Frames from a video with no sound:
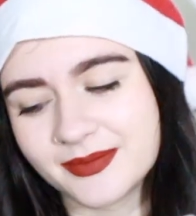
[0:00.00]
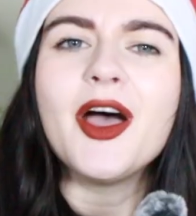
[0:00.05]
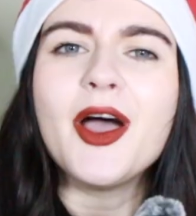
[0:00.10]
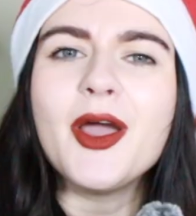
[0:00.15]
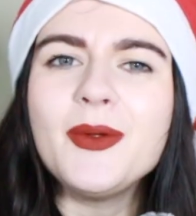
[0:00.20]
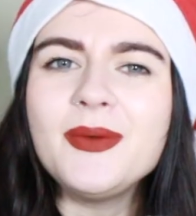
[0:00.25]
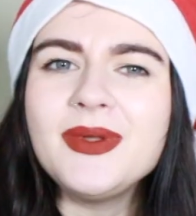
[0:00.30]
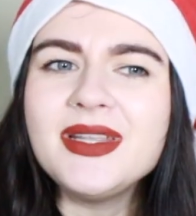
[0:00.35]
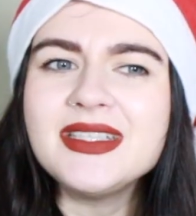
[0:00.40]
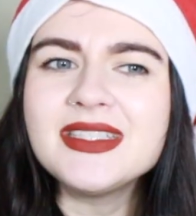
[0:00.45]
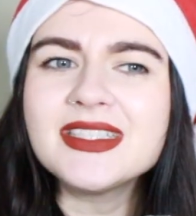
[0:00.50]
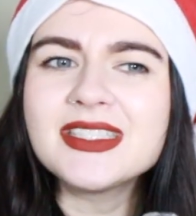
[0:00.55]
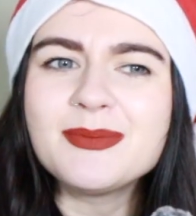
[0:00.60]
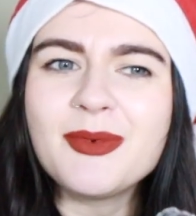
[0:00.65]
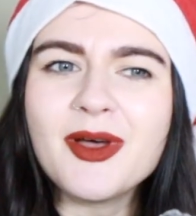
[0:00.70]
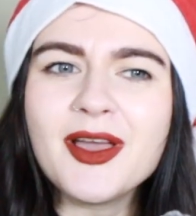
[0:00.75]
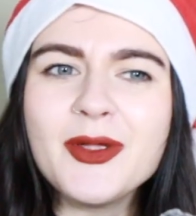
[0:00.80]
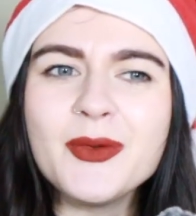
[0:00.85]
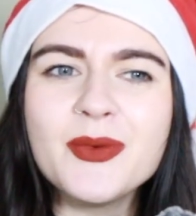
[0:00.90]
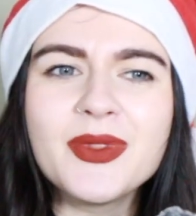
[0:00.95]
Only
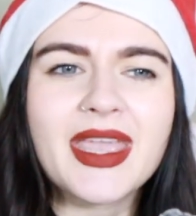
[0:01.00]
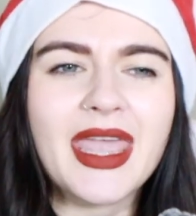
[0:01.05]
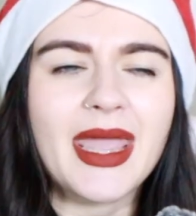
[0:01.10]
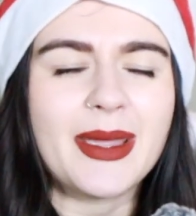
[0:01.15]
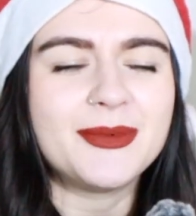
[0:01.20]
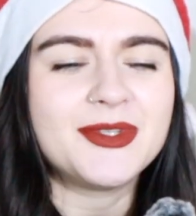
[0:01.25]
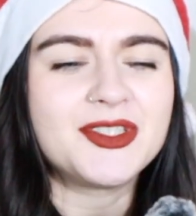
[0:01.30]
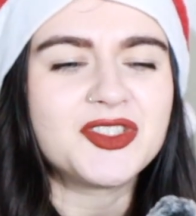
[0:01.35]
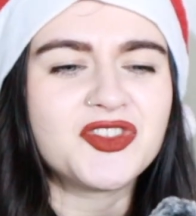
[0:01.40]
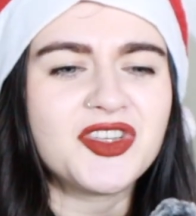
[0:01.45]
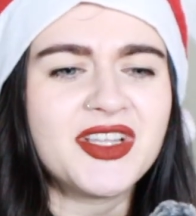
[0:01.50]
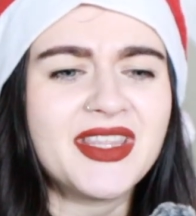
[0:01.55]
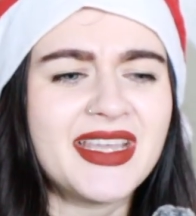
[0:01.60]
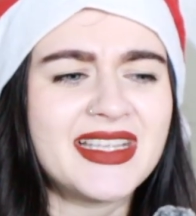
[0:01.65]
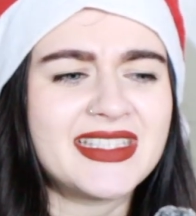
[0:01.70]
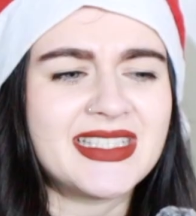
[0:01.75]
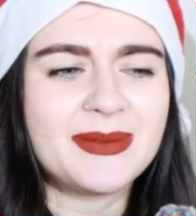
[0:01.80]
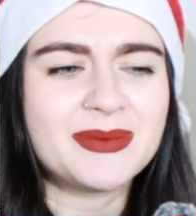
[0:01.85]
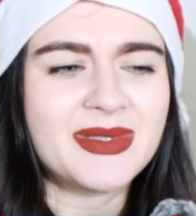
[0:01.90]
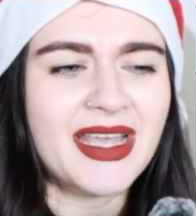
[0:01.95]
despite all the chemistry they
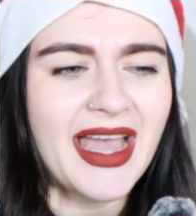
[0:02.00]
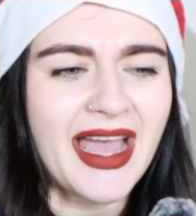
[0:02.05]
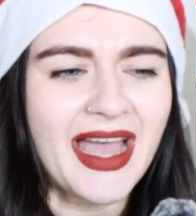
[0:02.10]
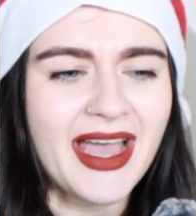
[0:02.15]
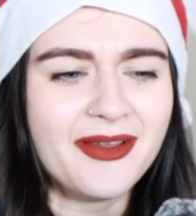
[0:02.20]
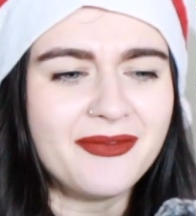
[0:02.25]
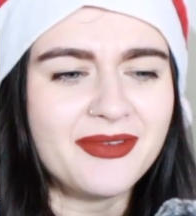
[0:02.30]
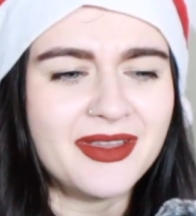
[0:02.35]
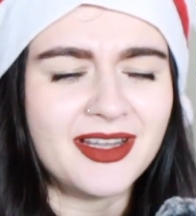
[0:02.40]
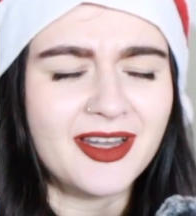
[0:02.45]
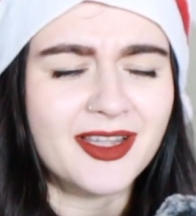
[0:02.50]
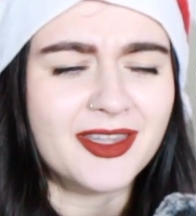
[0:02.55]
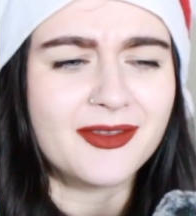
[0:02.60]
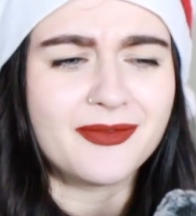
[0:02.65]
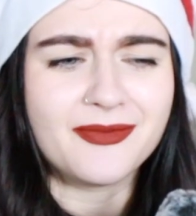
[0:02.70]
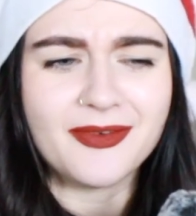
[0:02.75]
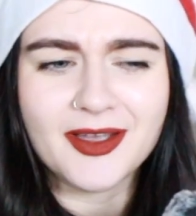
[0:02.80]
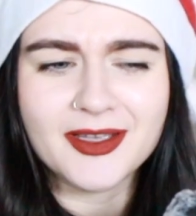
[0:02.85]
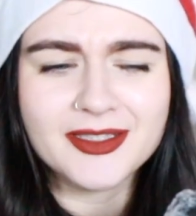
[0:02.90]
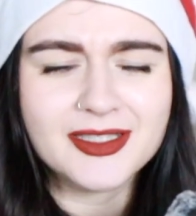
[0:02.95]
seem to have in like the
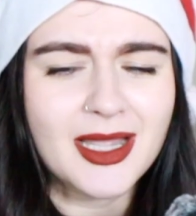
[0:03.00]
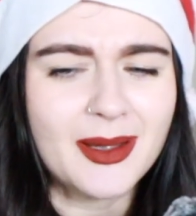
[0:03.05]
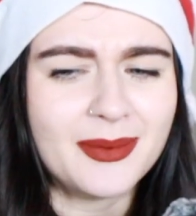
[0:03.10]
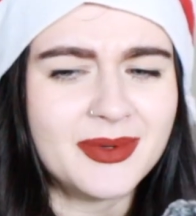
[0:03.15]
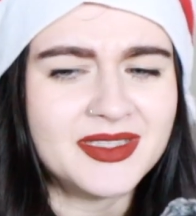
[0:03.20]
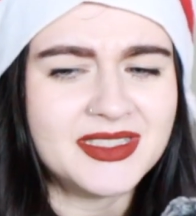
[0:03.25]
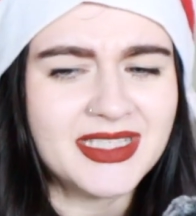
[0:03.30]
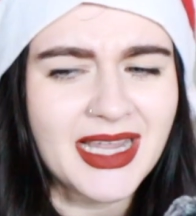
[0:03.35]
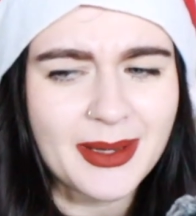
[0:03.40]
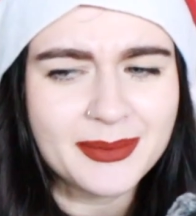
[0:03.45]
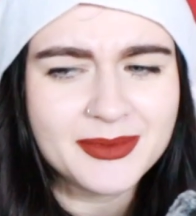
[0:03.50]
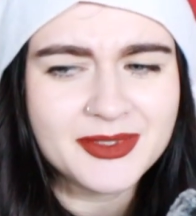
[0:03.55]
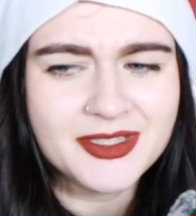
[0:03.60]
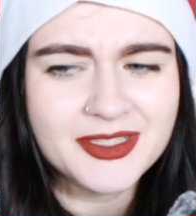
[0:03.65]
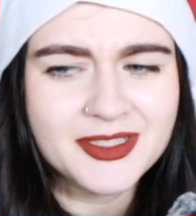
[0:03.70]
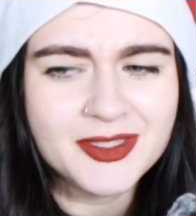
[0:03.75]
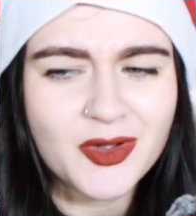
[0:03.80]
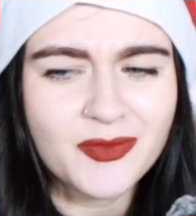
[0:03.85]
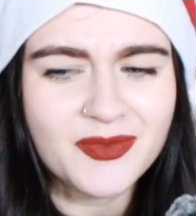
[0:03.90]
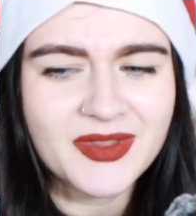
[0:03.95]
first couple of
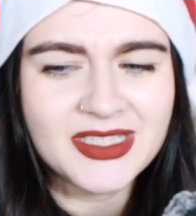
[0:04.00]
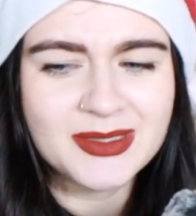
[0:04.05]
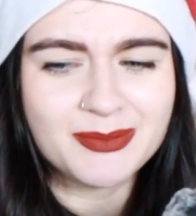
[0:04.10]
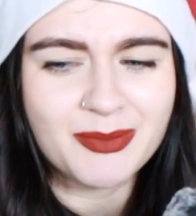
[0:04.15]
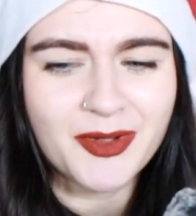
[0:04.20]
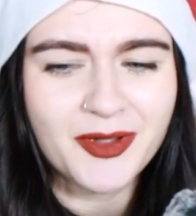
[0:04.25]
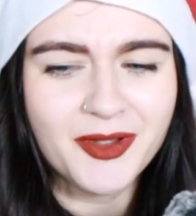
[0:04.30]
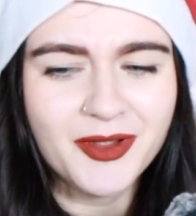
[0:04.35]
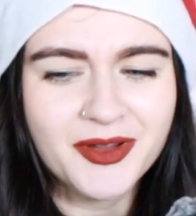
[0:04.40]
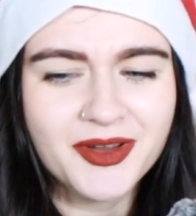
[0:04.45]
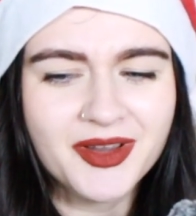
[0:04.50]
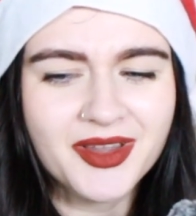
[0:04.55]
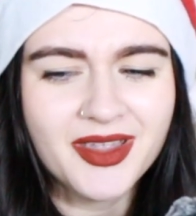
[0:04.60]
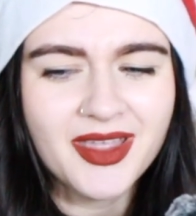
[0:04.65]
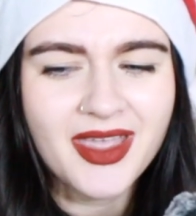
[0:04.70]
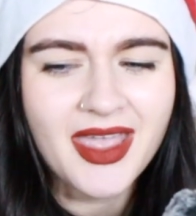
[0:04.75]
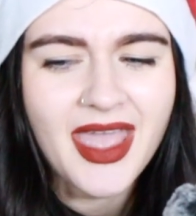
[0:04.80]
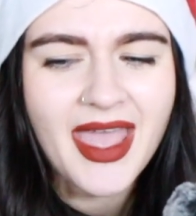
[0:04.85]
chapters of this book,